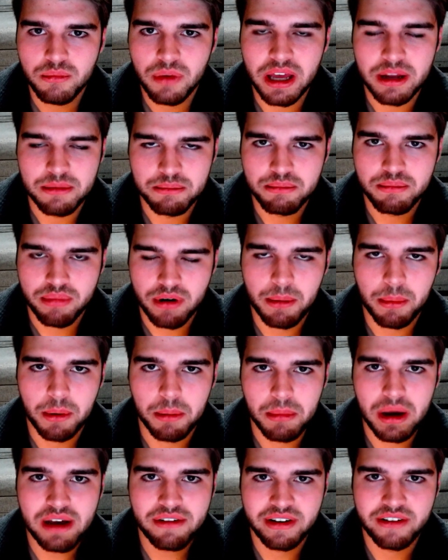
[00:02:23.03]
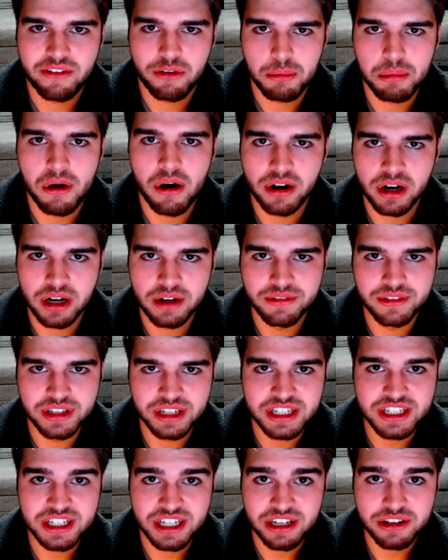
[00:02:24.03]
and probably my favorite part of the
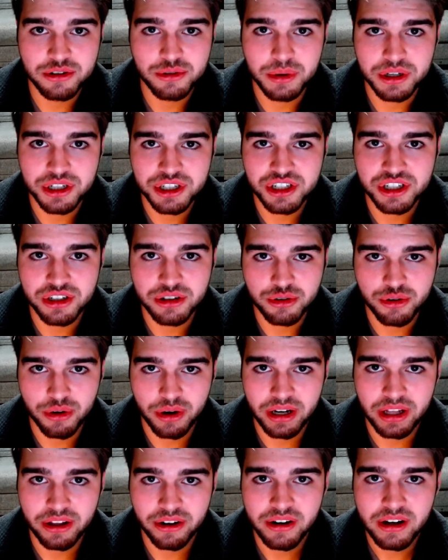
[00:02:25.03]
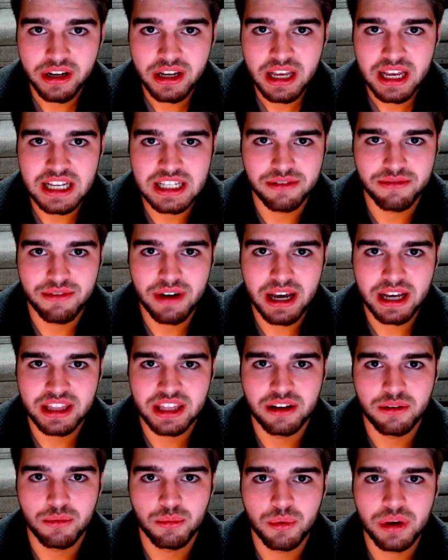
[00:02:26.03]
Nintendo Switch 2 trailer, is the fact
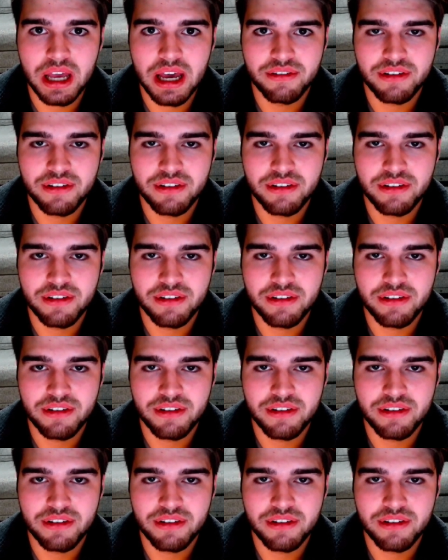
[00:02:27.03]
that we have